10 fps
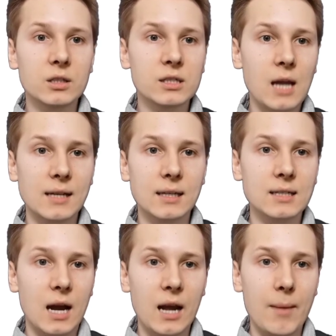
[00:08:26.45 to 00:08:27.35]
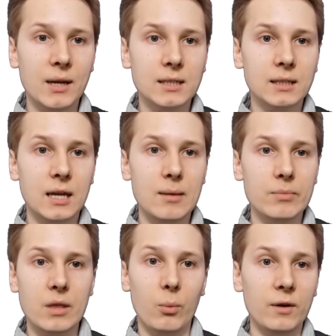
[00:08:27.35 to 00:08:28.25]
static dynamic
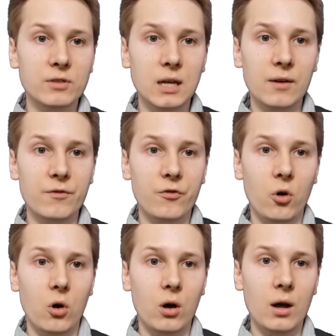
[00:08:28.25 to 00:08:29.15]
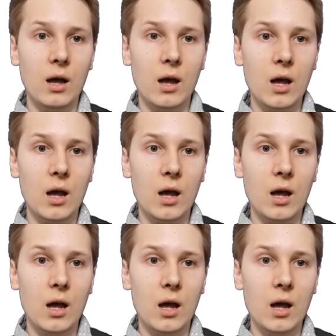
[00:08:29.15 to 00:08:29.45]
scheme that we've seen for